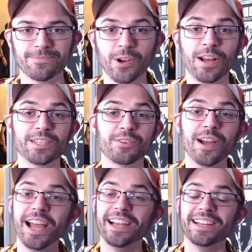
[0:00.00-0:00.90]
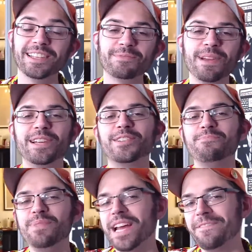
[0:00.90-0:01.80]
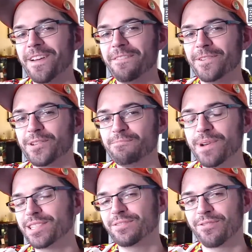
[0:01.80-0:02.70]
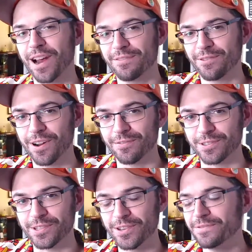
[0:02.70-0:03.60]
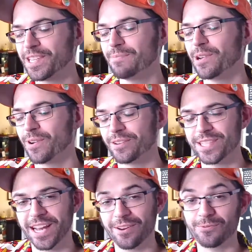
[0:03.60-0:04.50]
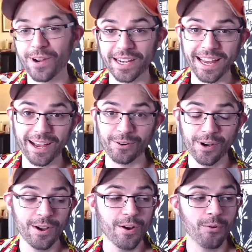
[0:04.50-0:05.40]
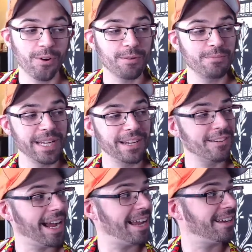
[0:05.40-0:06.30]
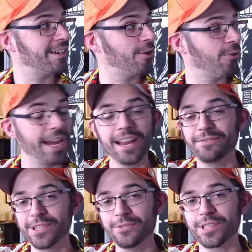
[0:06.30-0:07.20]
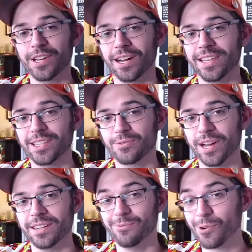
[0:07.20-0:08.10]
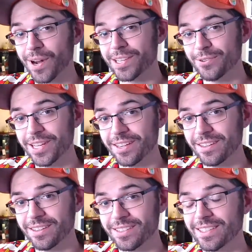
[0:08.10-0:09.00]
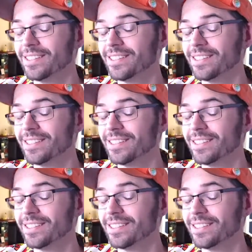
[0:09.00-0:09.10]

All right, so hey, it's me, it's your BFF, it's your best Frank forever. So you've seen me around town, and right now, where I'm here at Creative Tucson, that's right. And what do I do here?